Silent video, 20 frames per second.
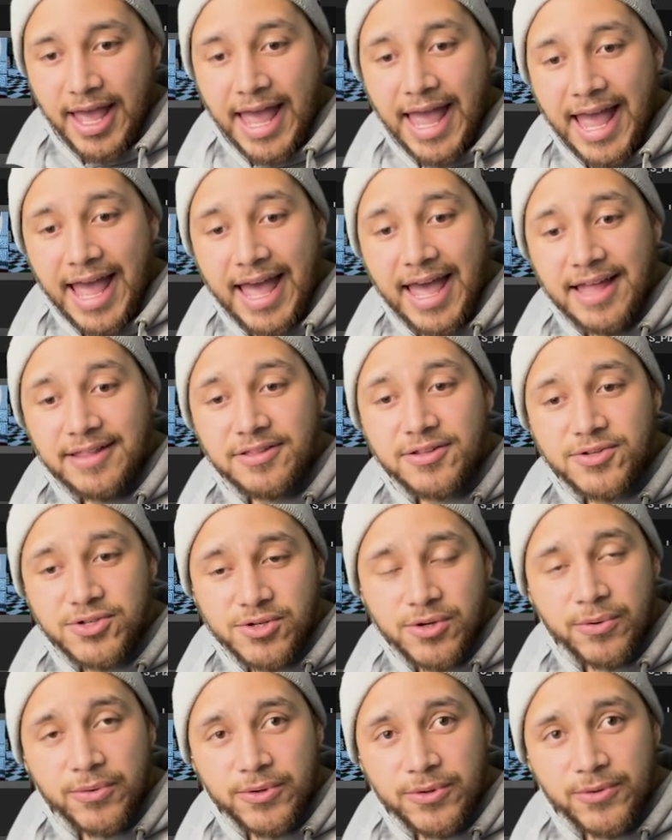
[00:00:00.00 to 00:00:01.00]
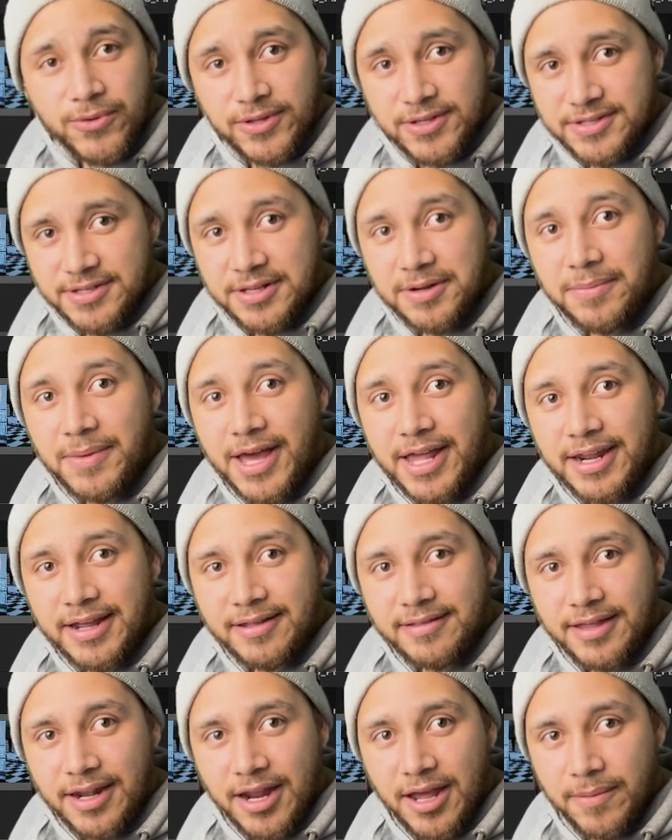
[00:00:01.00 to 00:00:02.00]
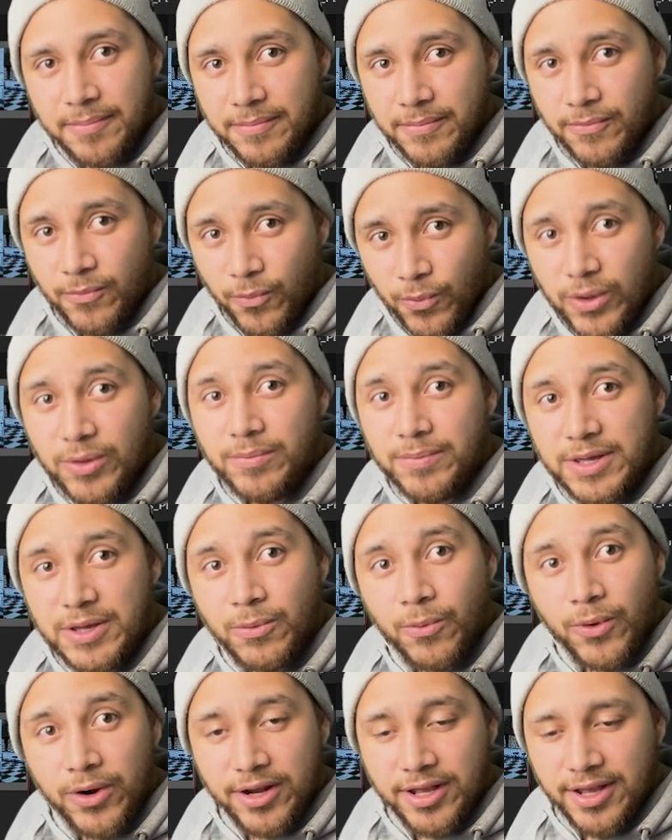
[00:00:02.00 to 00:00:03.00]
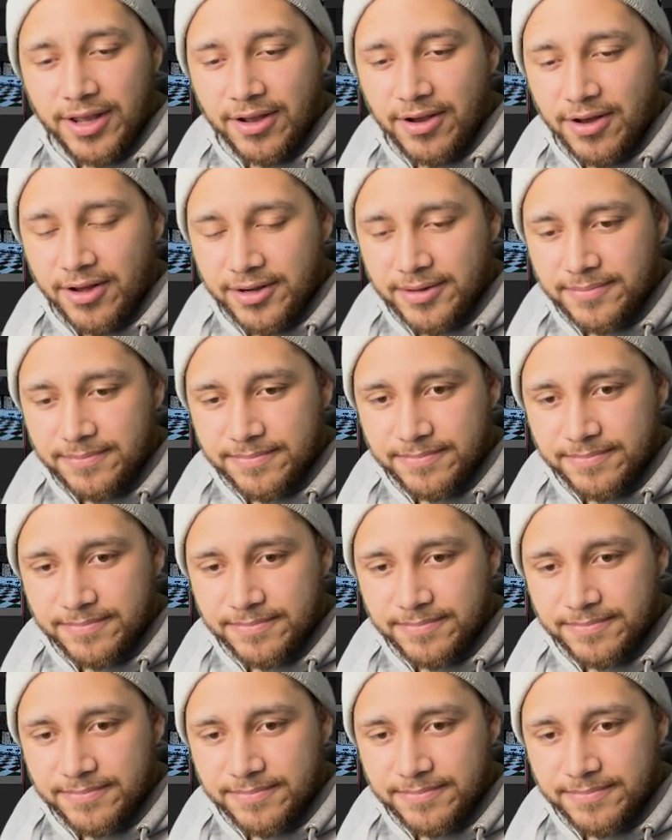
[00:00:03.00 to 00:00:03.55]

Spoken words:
and show you the cinematic that I will be working on.